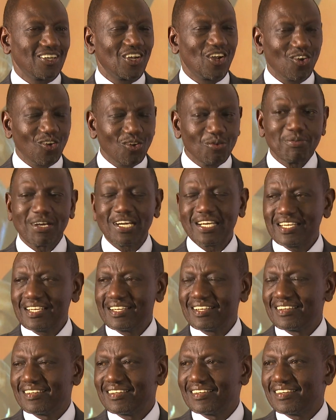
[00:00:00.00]
globally,
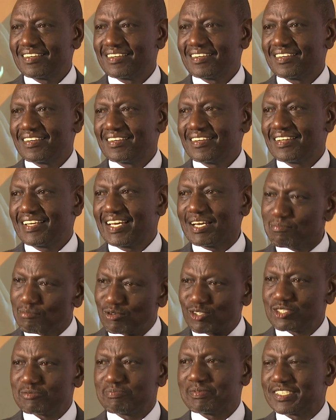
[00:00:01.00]
and
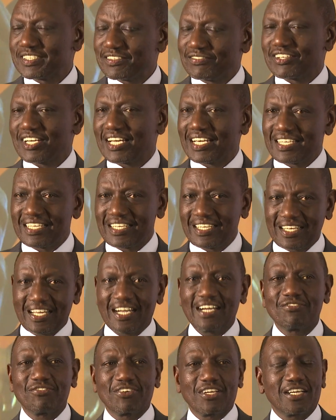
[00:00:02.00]
more specifically in
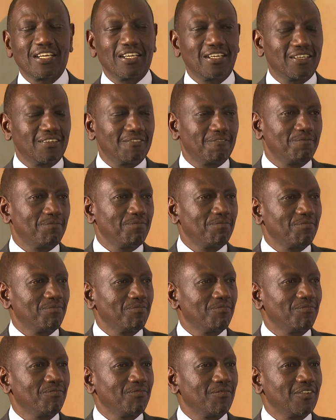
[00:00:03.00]
Africa.
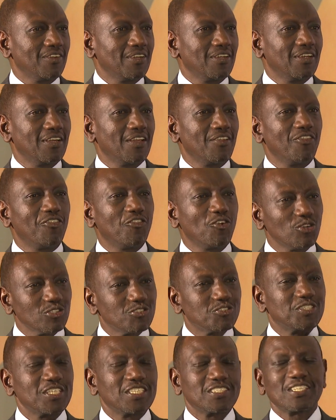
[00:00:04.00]

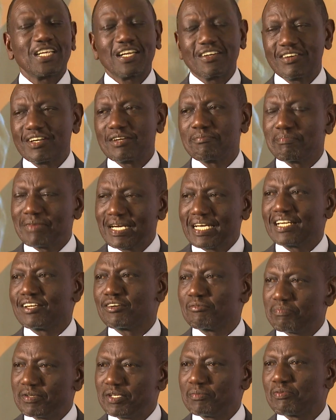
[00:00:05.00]
Those 600
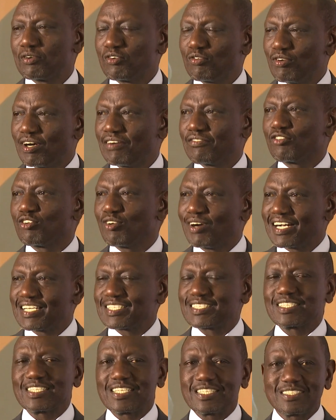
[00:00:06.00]
million people who have no
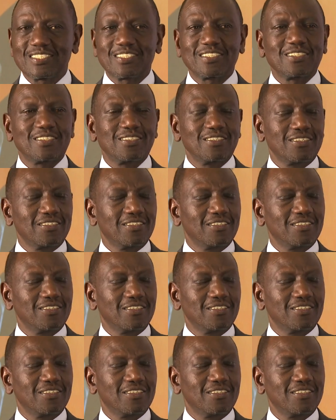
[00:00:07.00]
access